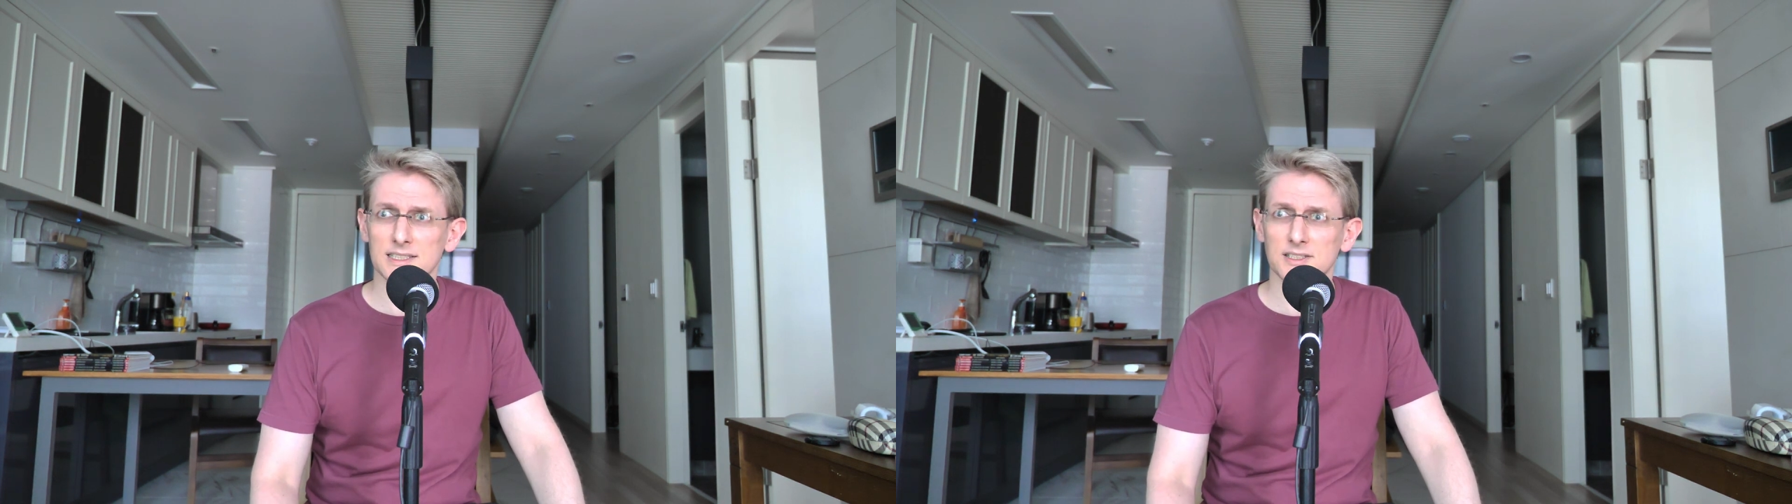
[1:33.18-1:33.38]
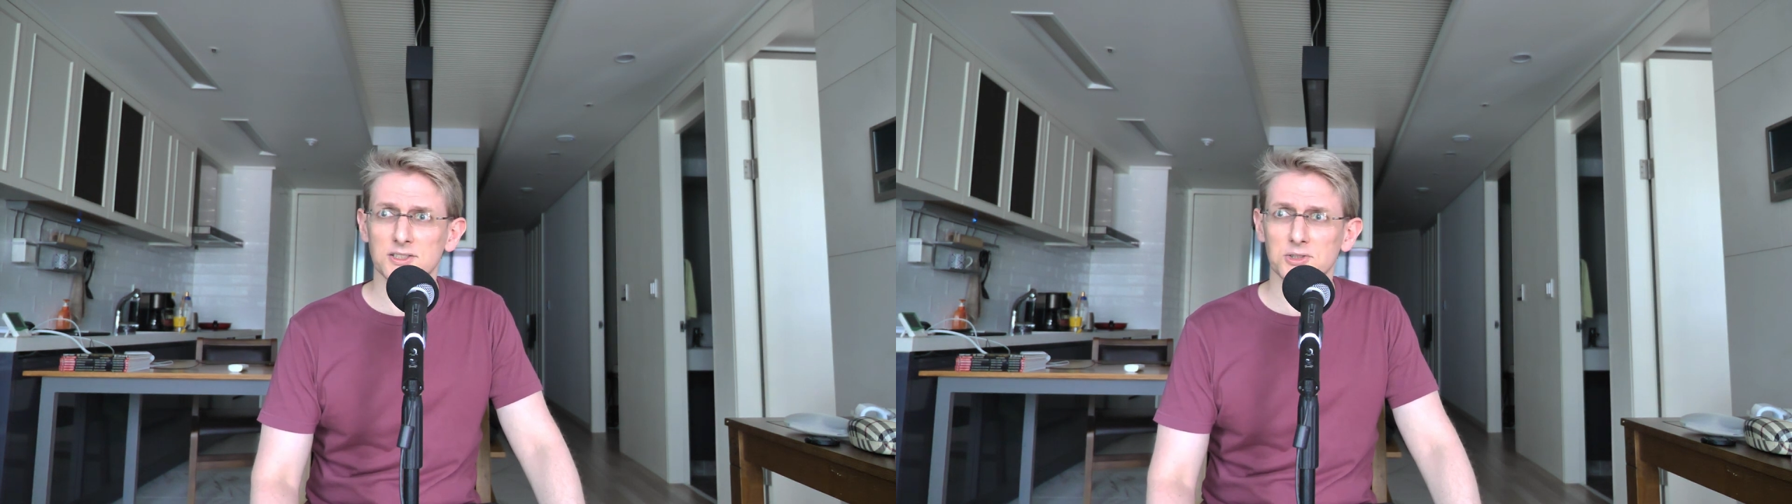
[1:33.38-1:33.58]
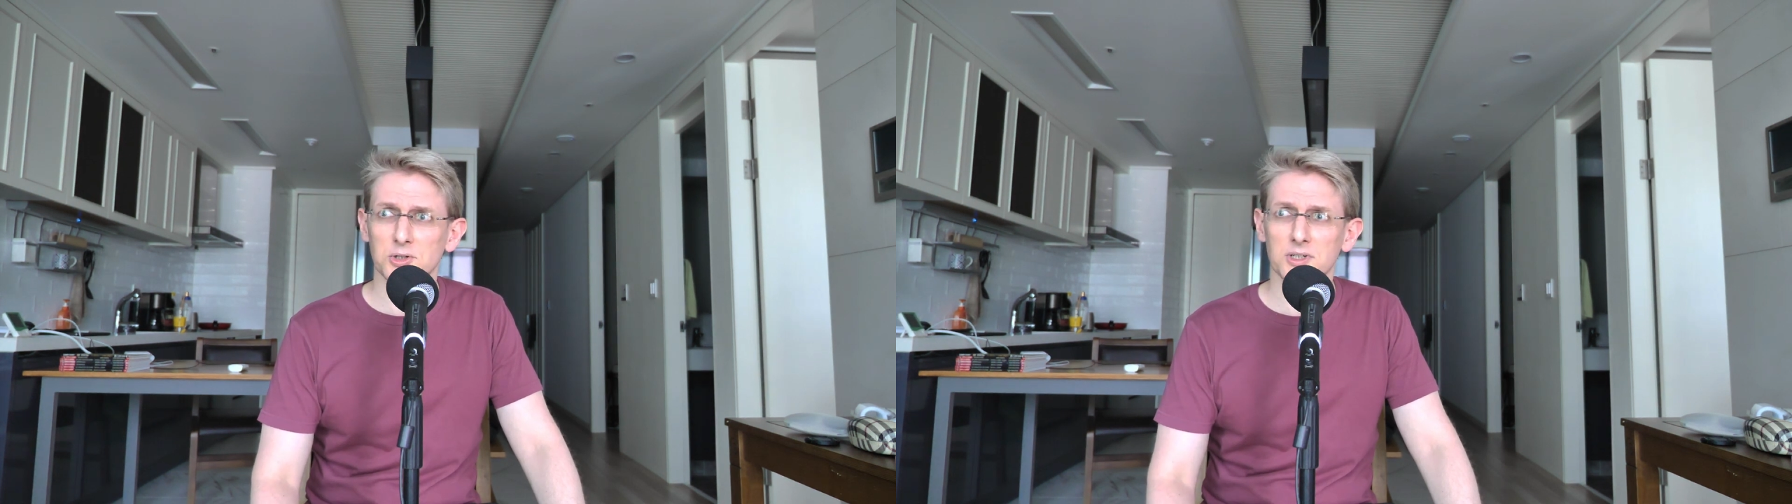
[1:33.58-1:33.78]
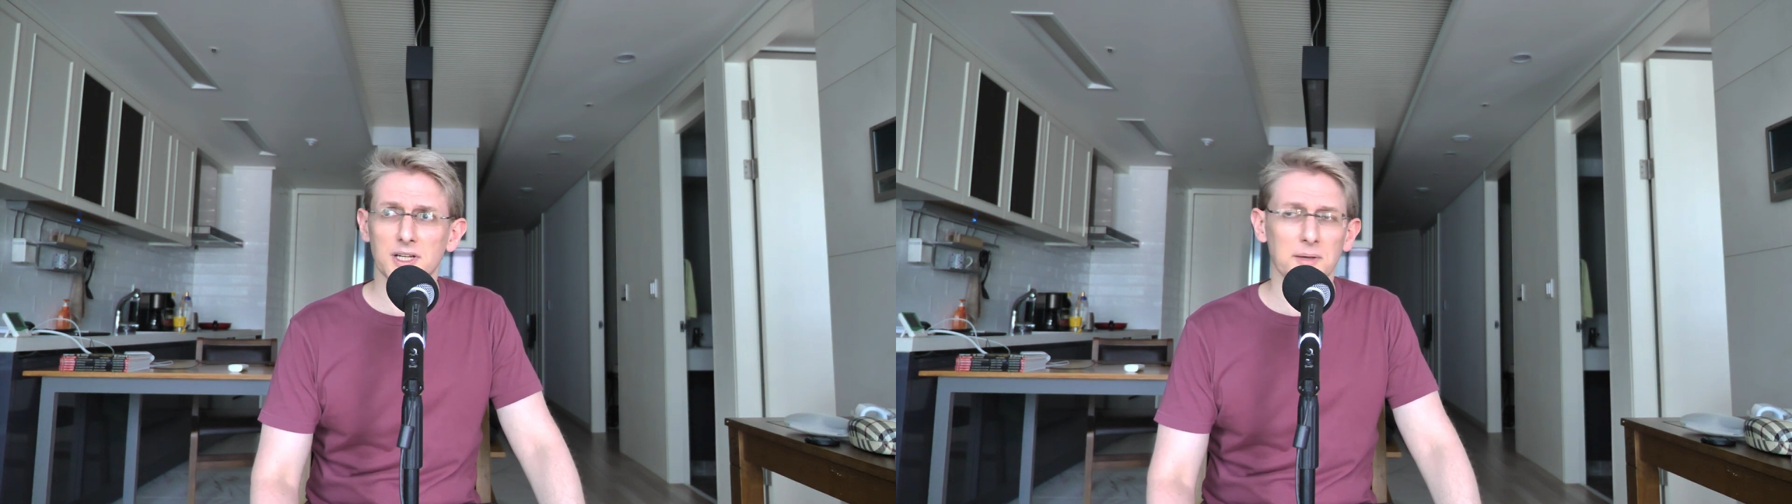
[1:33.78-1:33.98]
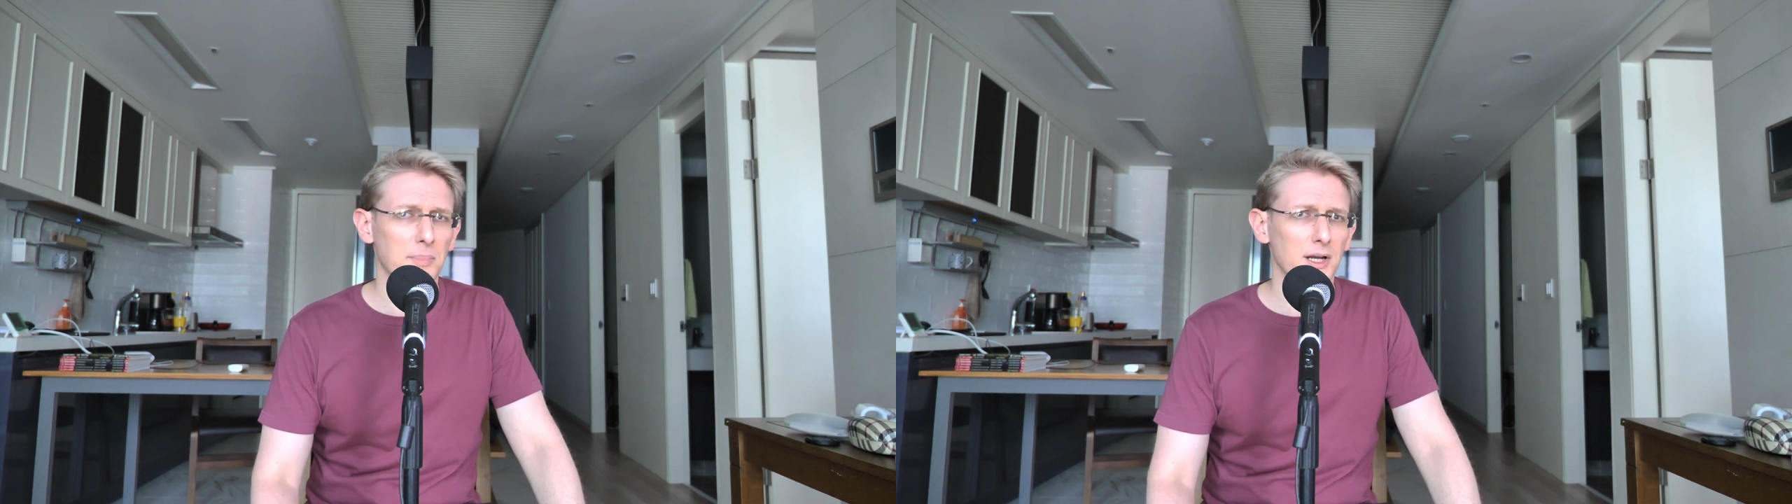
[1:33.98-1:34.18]

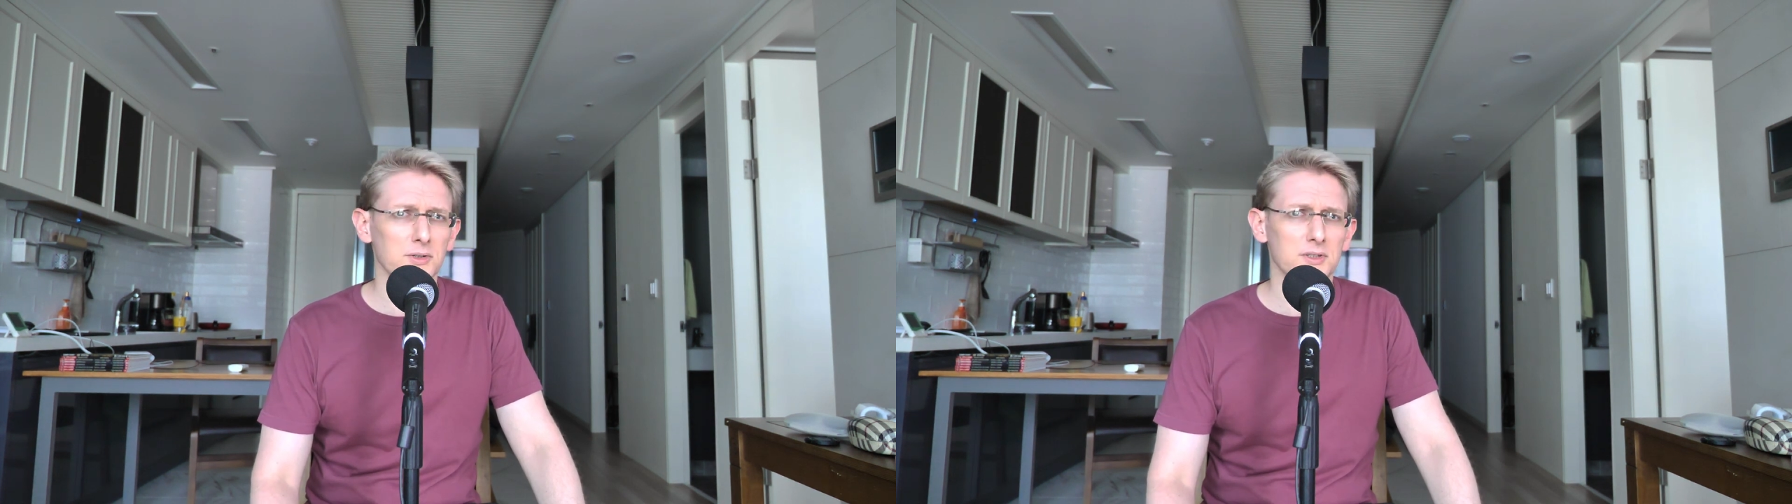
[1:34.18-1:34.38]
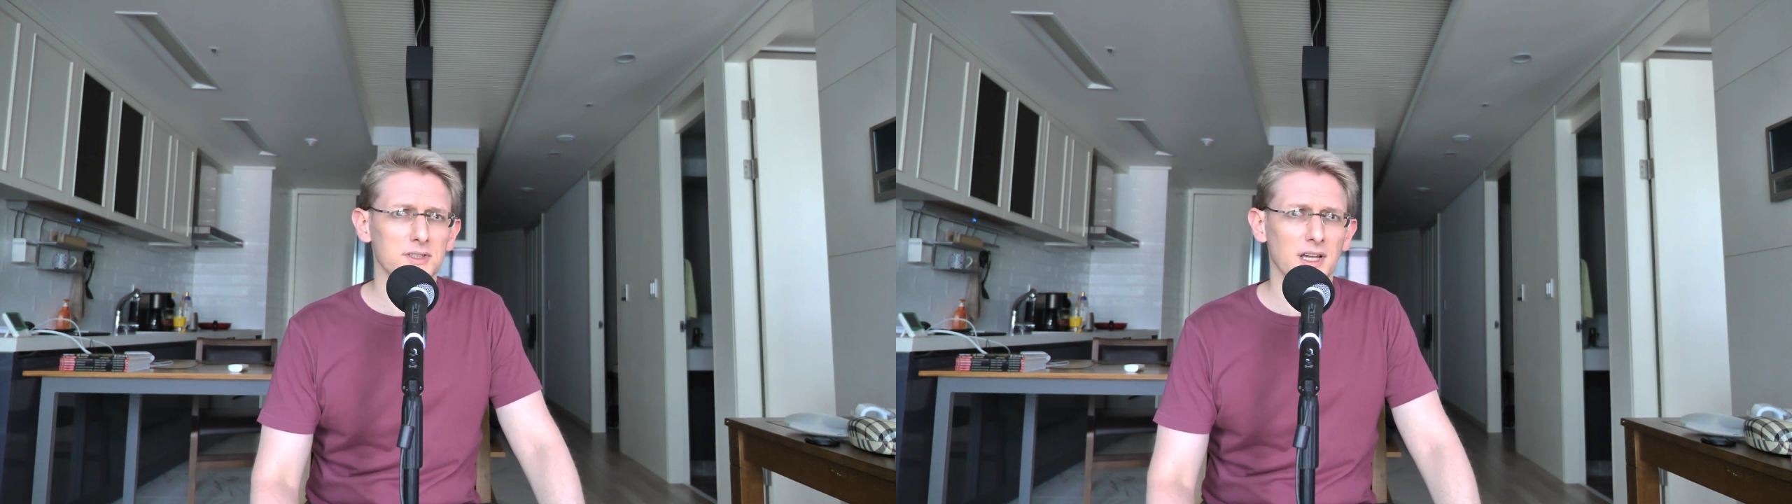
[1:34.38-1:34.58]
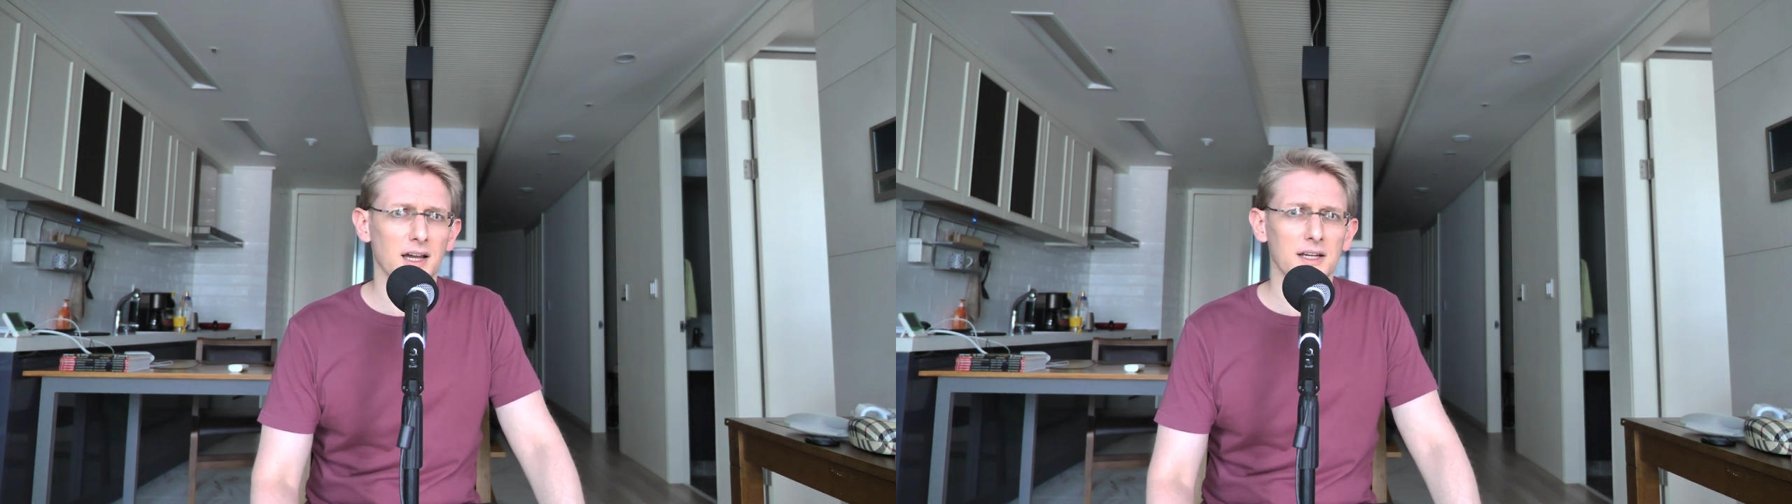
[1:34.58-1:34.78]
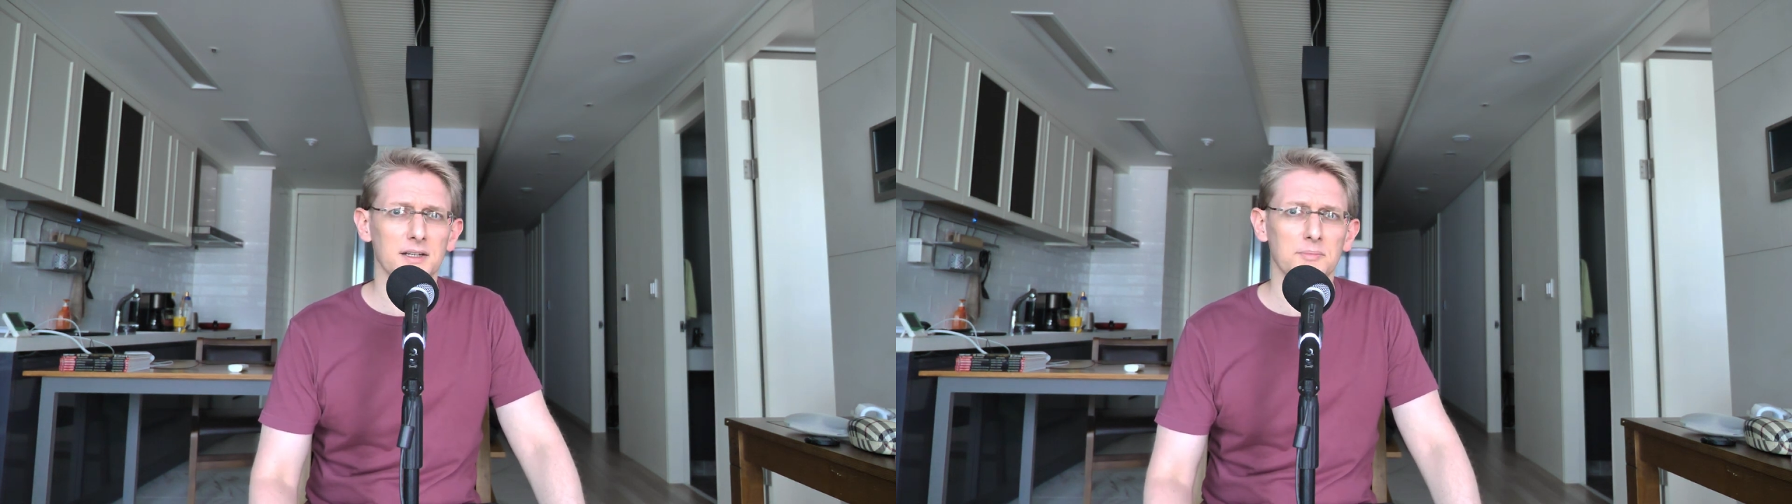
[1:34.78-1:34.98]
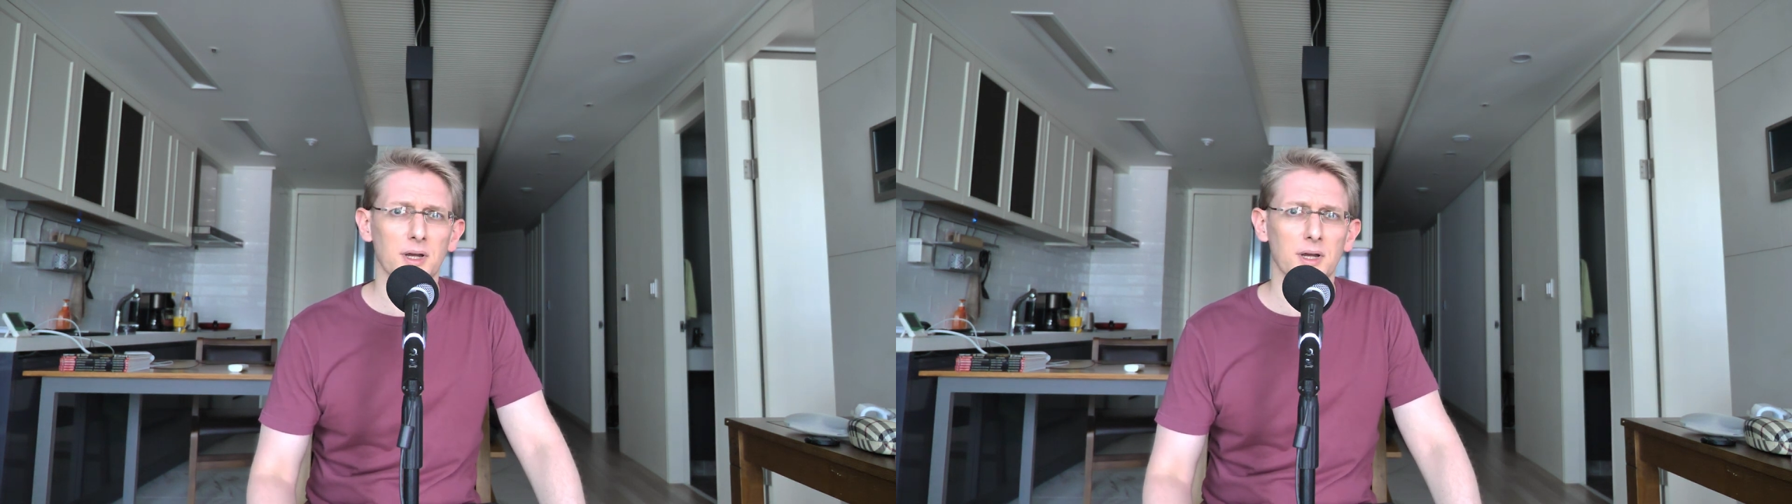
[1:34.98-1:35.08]
sturdy and better designed,